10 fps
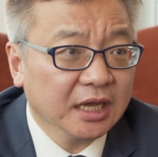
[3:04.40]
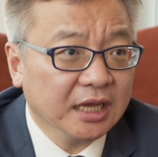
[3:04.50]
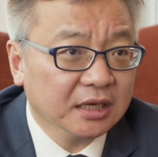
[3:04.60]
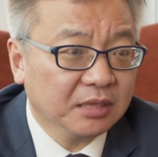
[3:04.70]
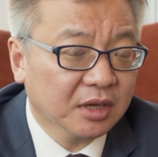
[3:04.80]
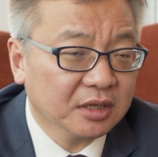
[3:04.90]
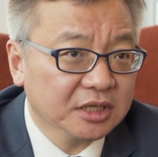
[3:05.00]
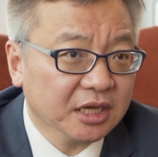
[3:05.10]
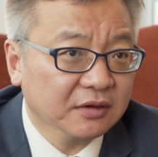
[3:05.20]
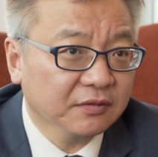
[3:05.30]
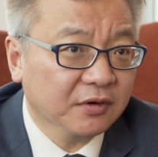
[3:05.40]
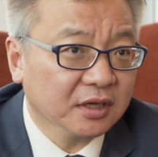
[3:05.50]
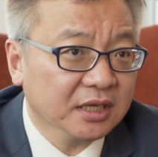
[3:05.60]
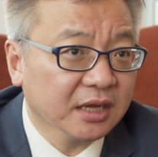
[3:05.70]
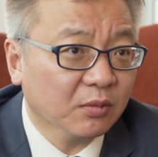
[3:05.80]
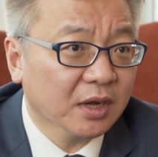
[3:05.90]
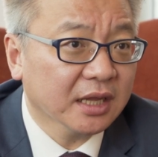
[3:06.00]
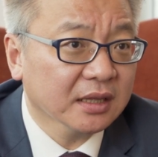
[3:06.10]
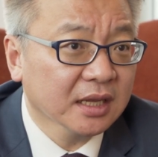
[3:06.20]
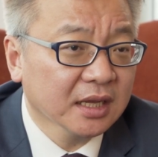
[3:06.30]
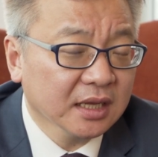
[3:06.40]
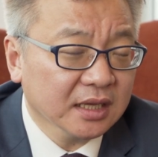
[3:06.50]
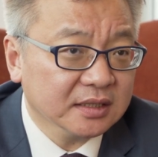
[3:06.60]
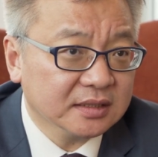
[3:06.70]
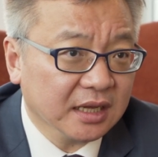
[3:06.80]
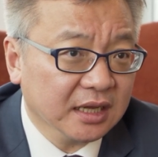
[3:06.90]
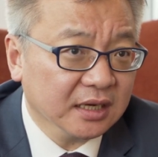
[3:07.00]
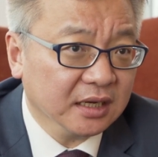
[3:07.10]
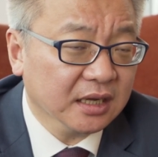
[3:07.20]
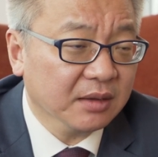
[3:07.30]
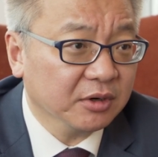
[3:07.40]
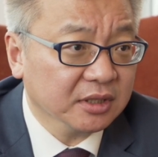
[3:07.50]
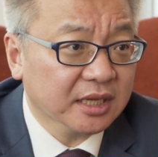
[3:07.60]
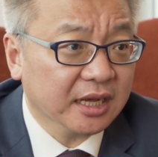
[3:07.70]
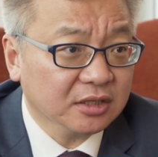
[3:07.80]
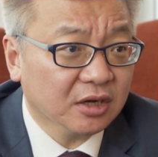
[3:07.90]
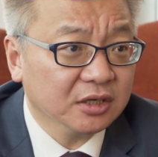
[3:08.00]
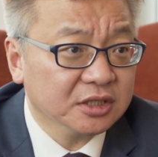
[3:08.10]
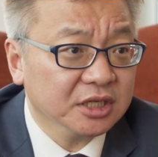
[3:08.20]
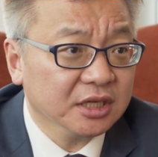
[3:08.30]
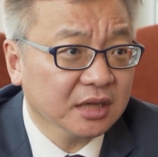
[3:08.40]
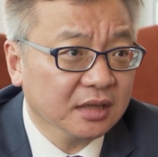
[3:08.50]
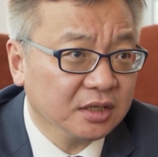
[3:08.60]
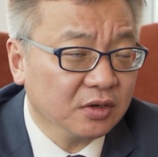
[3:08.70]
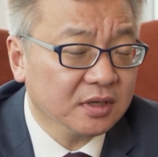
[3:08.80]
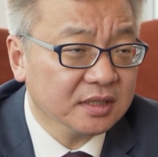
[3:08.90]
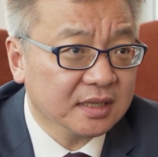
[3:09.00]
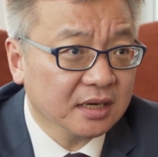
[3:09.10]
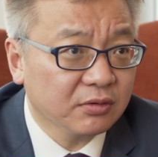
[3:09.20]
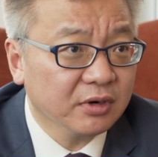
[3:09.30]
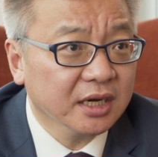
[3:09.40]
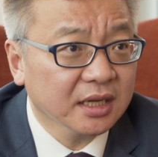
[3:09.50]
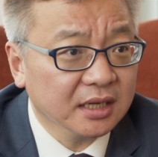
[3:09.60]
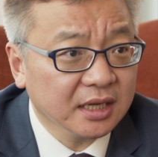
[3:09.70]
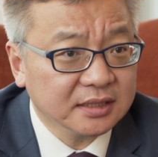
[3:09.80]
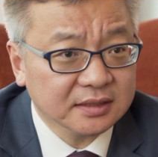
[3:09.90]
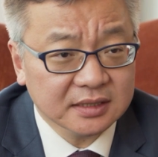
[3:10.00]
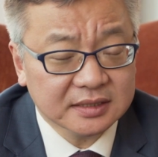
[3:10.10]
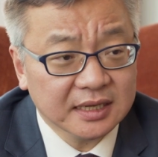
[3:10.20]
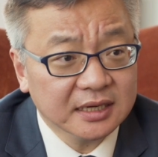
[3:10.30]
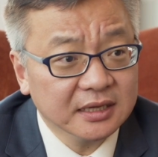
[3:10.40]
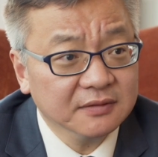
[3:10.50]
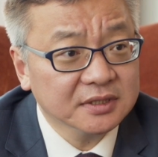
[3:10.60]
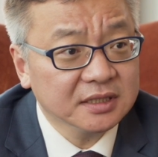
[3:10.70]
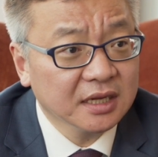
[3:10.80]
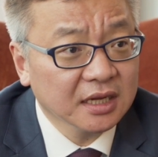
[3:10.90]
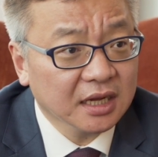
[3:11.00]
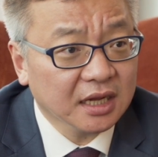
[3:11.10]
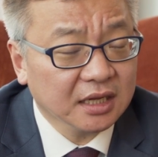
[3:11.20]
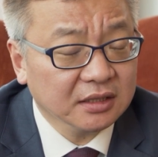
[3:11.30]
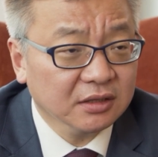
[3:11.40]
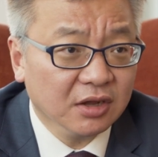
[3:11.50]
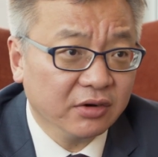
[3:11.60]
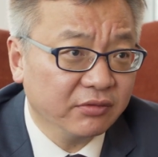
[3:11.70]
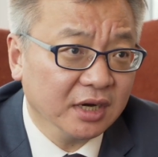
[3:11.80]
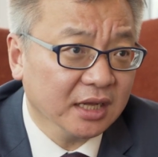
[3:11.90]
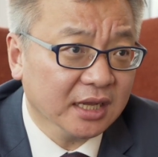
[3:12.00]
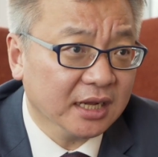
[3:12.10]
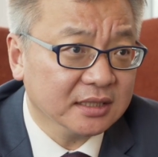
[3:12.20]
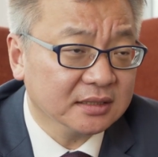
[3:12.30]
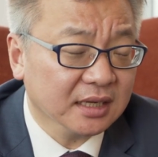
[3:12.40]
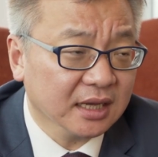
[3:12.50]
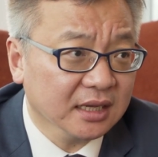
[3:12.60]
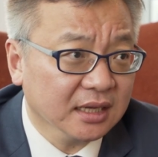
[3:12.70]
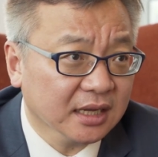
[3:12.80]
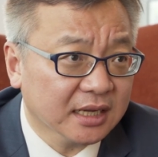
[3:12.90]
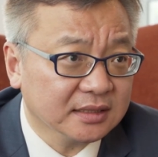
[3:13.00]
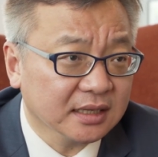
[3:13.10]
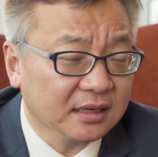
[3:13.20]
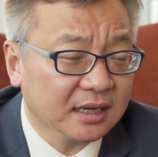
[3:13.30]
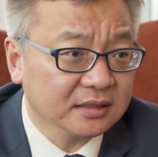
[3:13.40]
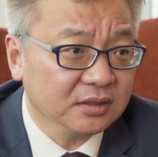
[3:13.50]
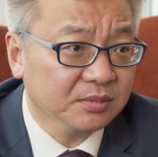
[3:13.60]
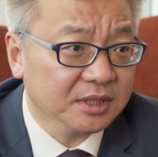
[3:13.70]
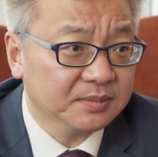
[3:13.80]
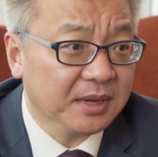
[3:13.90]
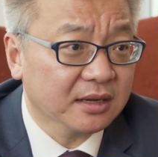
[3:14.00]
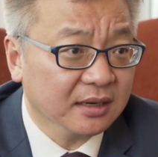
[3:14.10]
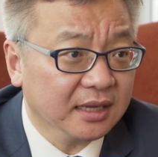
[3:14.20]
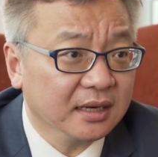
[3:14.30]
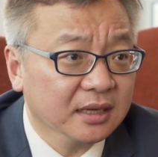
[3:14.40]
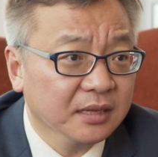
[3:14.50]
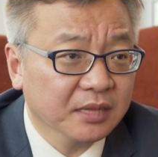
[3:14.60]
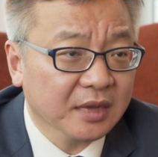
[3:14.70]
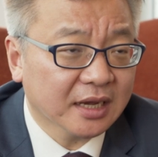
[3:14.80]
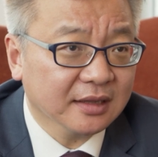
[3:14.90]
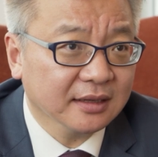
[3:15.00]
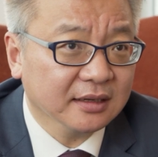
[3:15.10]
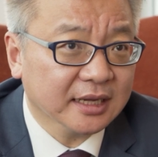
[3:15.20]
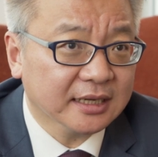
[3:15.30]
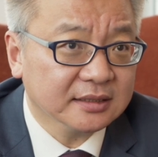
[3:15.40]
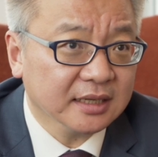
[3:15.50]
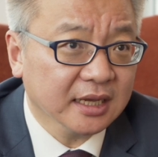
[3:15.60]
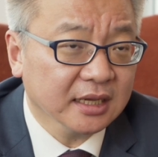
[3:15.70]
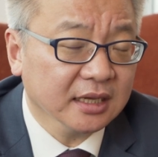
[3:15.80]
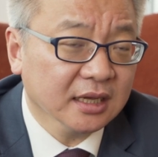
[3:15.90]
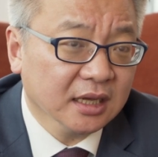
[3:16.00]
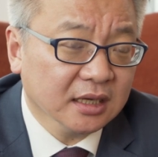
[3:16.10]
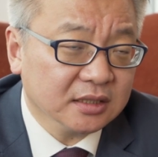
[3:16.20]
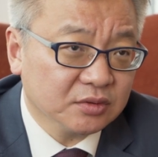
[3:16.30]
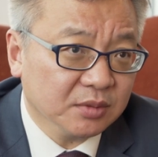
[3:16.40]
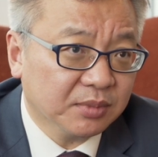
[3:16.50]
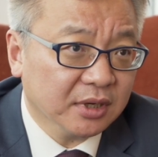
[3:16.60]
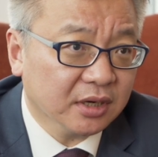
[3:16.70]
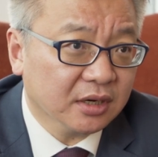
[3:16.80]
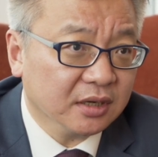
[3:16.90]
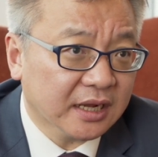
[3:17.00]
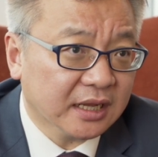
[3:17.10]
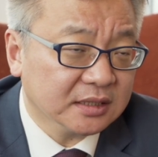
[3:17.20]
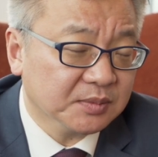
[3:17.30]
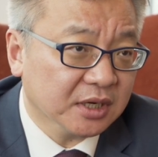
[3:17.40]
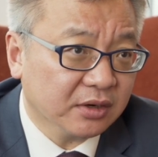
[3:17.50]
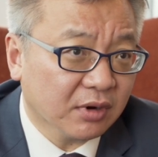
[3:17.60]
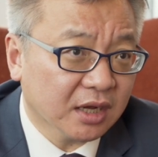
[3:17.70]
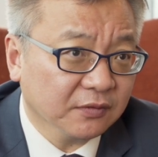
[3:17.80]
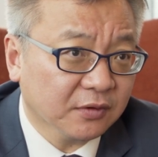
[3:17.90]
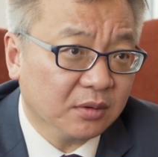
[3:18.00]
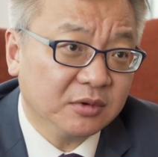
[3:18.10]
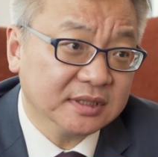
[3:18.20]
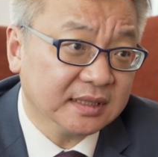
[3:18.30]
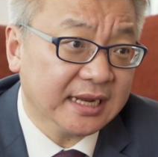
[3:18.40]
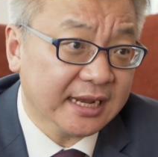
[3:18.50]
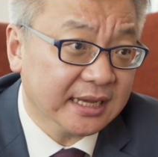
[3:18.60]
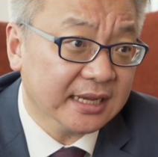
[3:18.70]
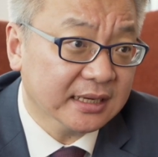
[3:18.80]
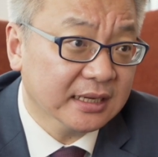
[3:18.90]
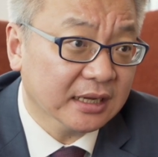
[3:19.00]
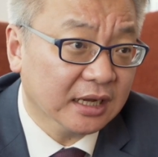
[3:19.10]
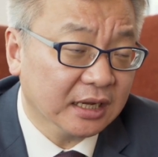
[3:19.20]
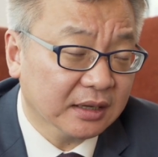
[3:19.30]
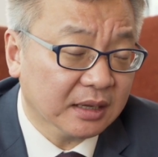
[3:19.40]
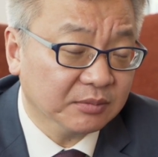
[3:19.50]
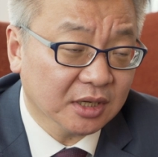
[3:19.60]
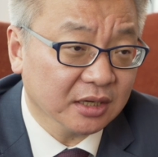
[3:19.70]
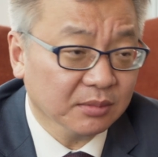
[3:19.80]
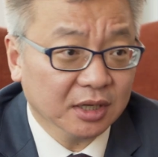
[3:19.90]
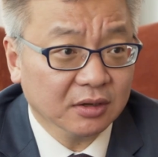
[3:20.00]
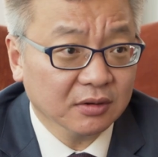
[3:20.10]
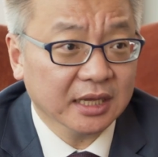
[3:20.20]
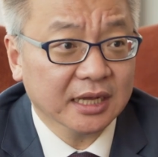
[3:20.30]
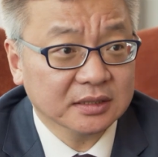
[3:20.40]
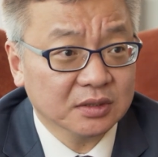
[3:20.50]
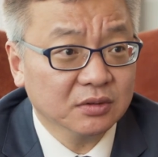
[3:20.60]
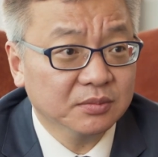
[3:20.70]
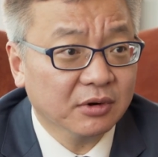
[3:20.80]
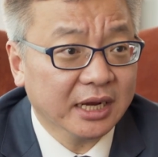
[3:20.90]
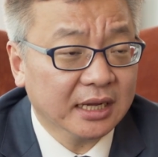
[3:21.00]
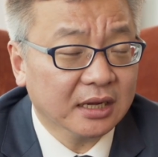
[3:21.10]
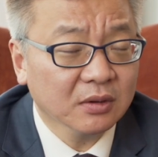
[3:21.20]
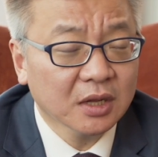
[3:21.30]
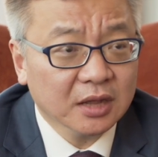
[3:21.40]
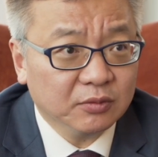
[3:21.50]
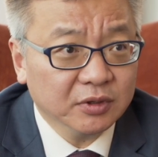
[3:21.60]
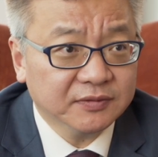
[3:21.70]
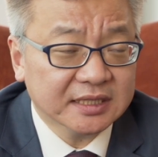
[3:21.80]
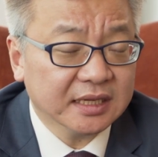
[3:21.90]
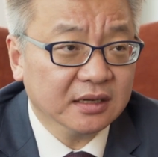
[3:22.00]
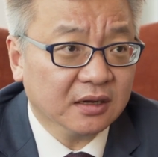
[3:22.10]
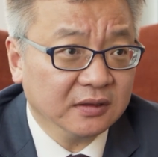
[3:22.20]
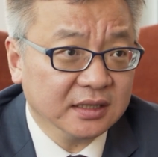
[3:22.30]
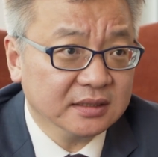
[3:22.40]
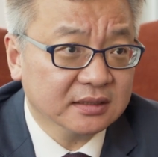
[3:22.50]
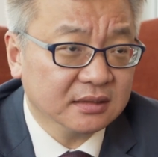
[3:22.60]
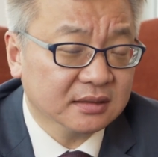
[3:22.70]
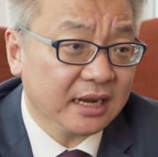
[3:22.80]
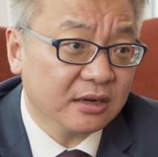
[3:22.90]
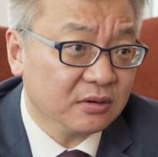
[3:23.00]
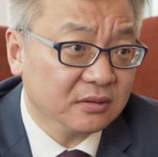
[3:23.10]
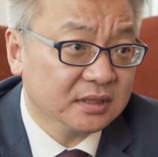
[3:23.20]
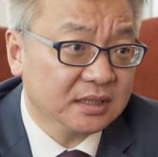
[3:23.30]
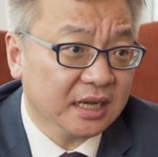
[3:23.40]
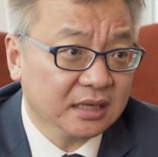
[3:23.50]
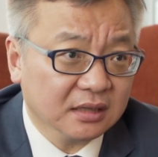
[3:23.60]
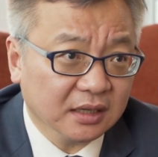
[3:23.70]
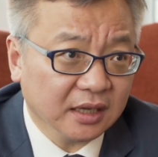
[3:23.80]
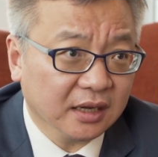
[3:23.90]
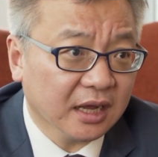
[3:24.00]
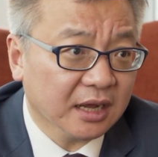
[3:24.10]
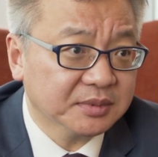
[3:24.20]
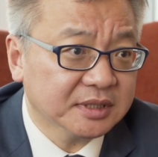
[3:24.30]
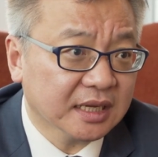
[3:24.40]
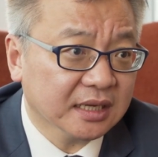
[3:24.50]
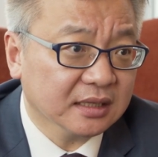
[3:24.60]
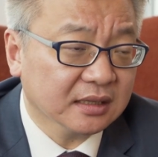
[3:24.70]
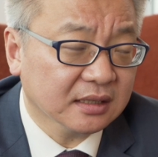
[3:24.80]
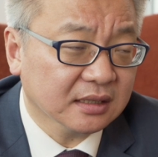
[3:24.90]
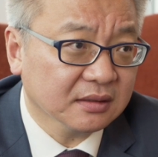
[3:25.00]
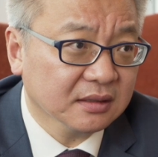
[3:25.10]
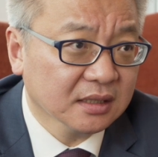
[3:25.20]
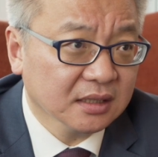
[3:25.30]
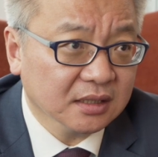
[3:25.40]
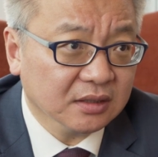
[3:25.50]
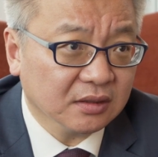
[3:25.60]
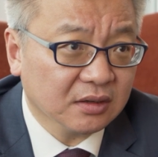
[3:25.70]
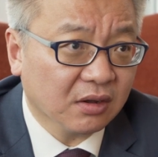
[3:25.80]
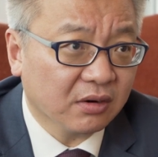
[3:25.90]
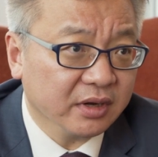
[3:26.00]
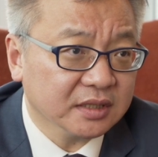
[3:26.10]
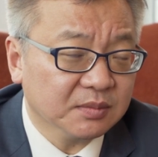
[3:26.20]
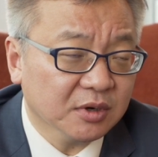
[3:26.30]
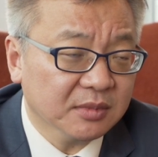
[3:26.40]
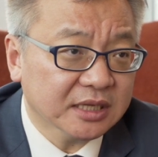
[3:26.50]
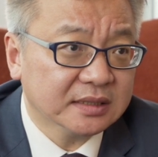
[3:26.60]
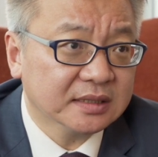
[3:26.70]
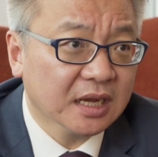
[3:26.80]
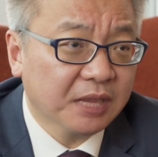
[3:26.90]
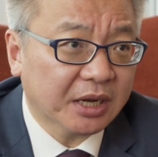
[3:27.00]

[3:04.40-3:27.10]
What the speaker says: And blockchain from day one is an enabling technology. The tokens are created as the incentives, not really as a asset class to be speculated. I think as a industry player that has been around for almost a decade, I'm talking about OKX Group right now, we've seen all these cycles and the hiccups and the glorious moments.